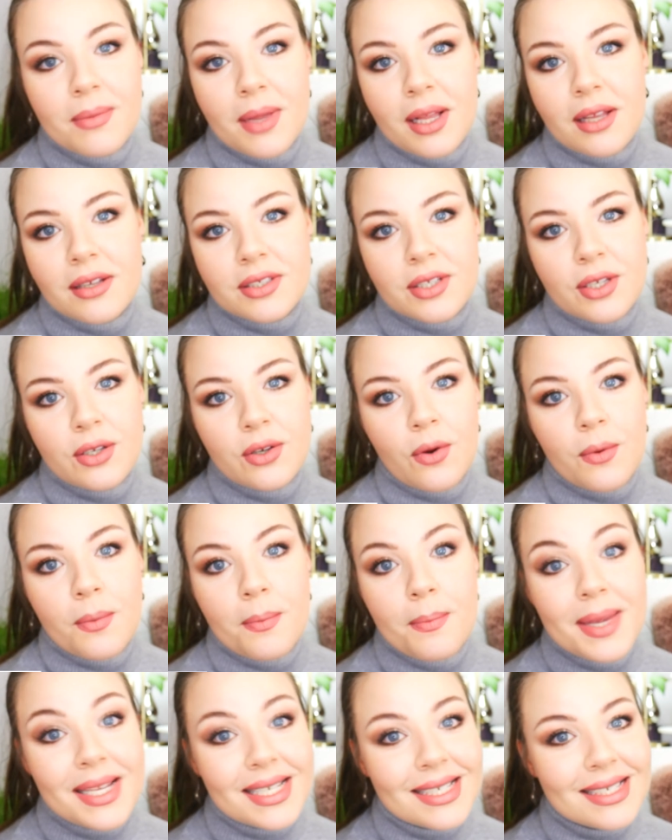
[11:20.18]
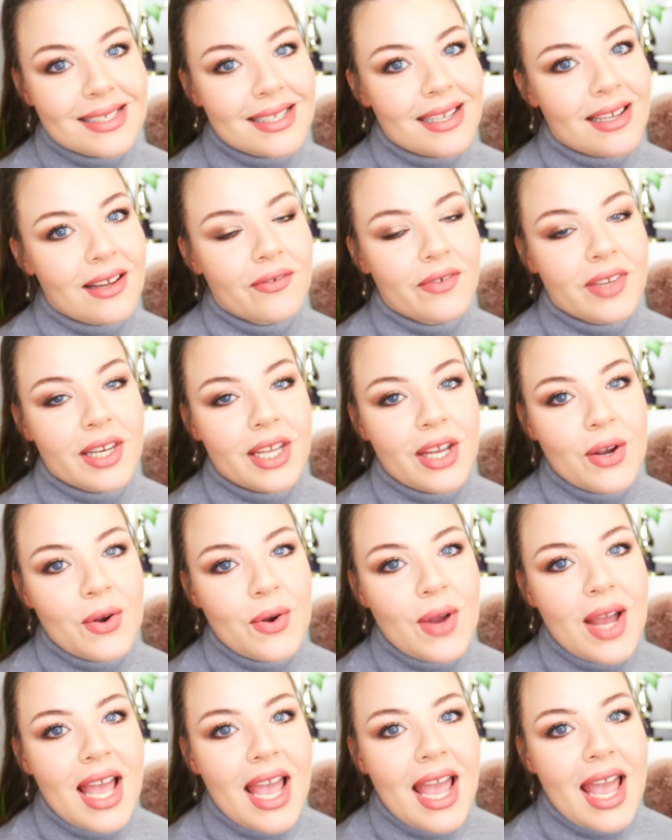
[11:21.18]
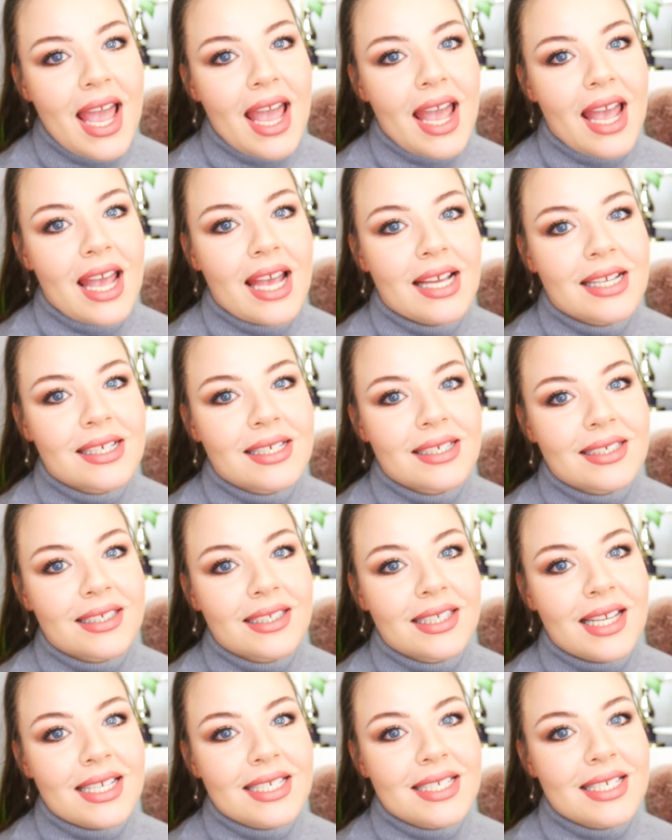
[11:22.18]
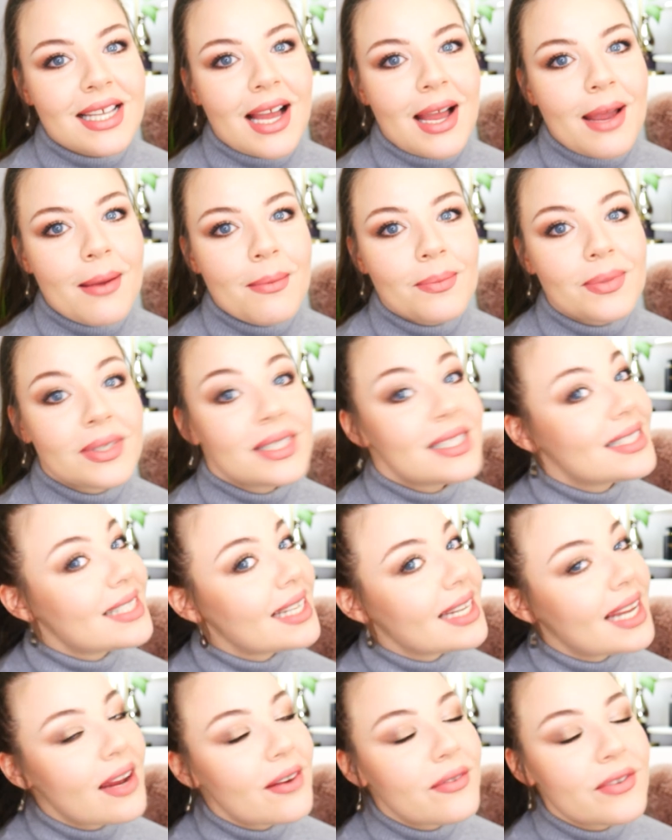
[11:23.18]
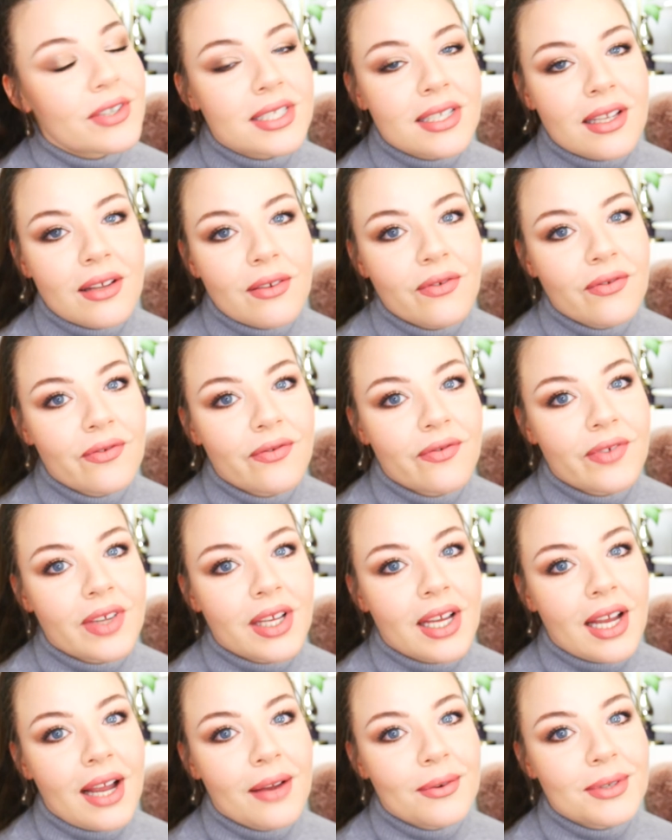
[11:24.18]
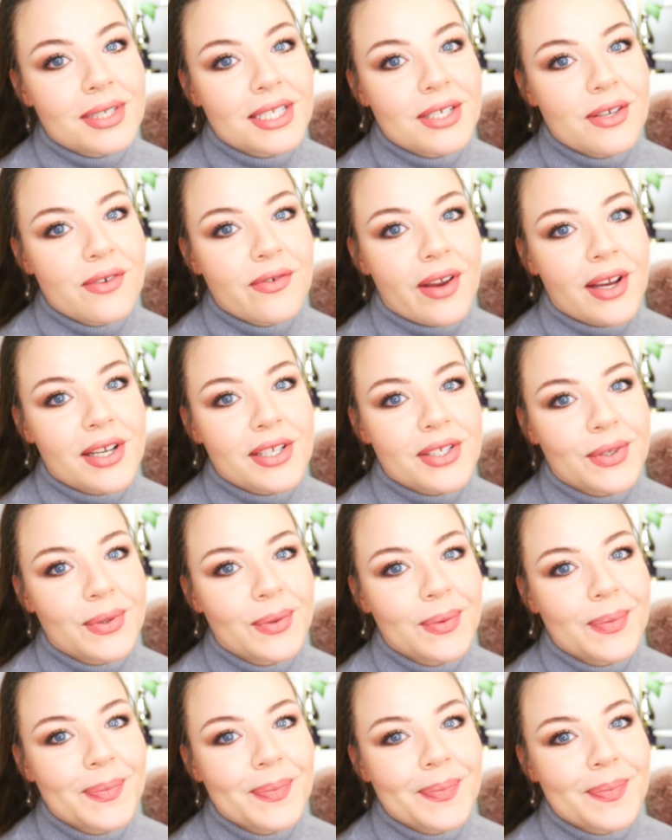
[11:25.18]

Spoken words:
bell so you don't miss a video. And until next time, please take care of yourself. I will see you very soon.